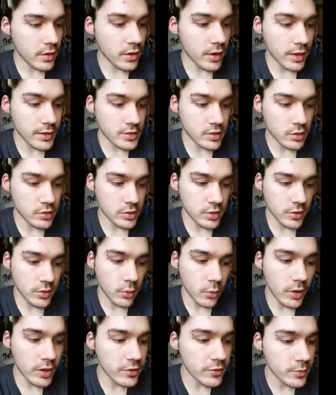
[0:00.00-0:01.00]
That's also
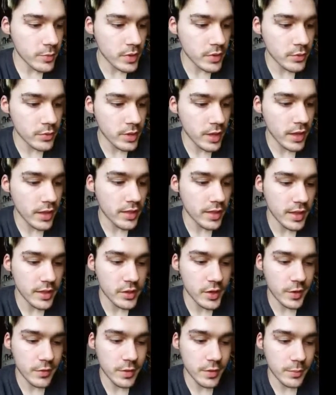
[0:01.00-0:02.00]
the wife moon.
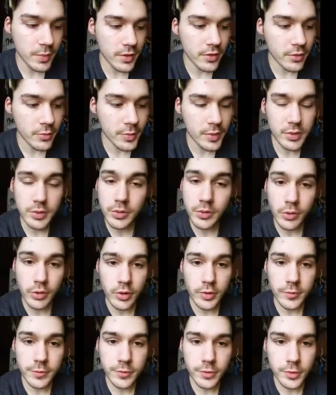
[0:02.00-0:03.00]
Then you have the mother moon,
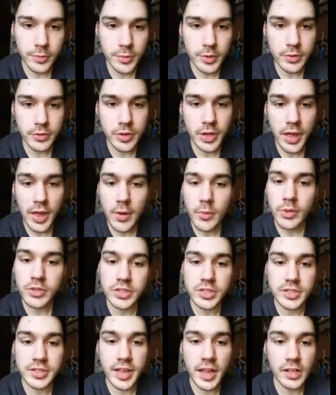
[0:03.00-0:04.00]
or the full moon,
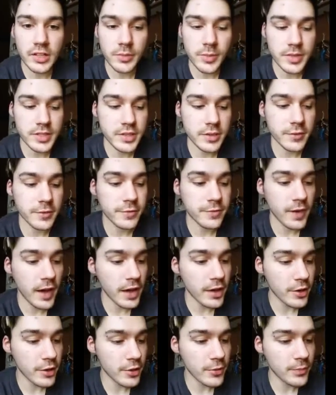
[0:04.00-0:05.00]
which is the element of
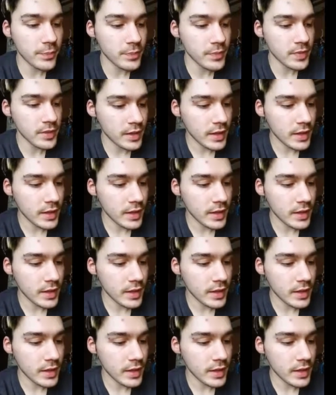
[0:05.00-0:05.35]
fire.